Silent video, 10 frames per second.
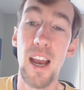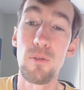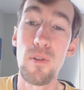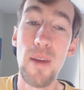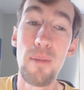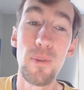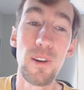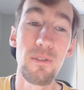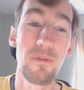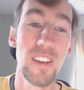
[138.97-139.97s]
I
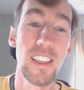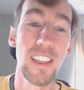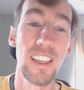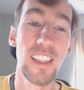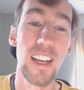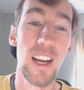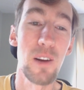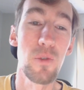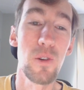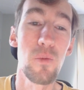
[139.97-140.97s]
remember it feeling like I
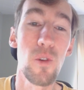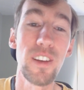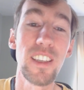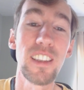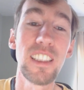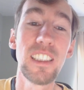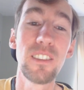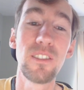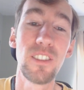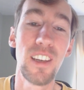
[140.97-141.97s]
wouldn't want to
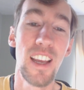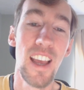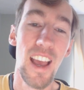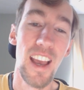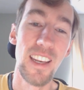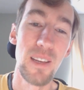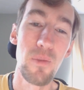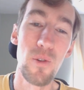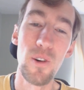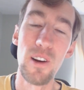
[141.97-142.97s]
live
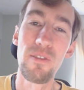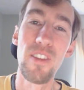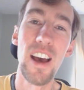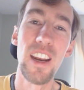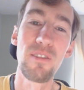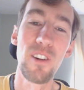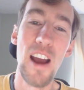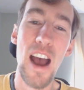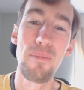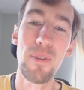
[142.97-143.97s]
anymore if that ever
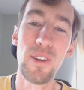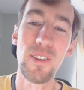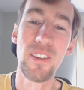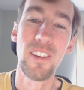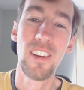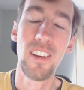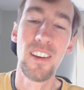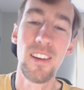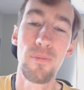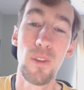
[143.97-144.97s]
happened.
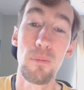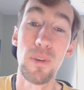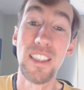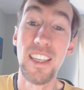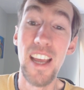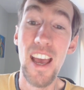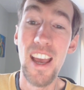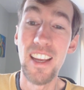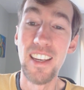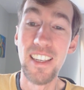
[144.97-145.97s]
But
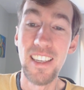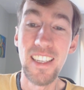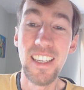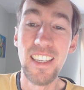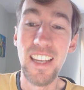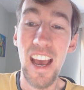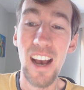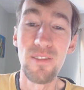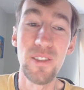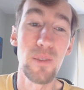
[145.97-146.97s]
today, needing to
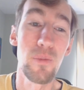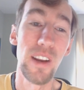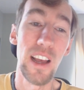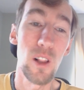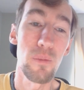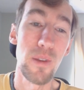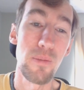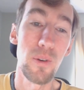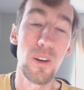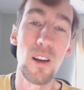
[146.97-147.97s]
have someone help
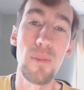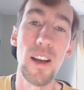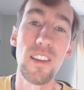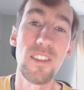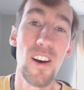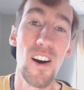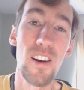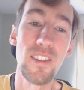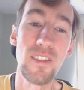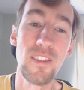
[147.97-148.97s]
me put on my
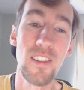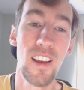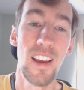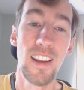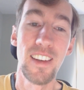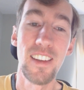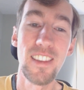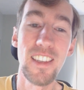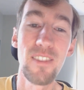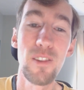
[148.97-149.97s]
socks
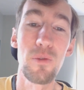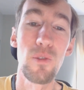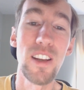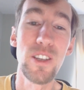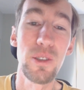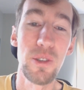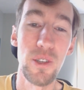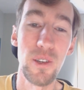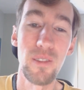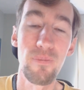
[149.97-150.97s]
doesn't even
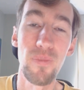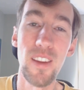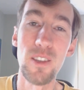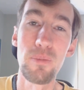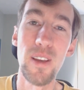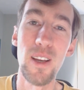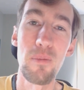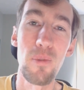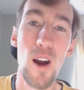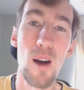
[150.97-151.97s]
register as being
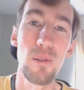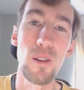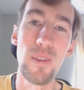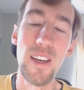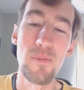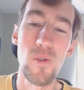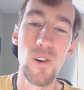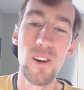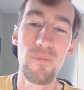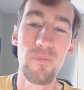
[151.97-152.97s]
a problem
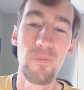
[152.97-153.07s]
anymore.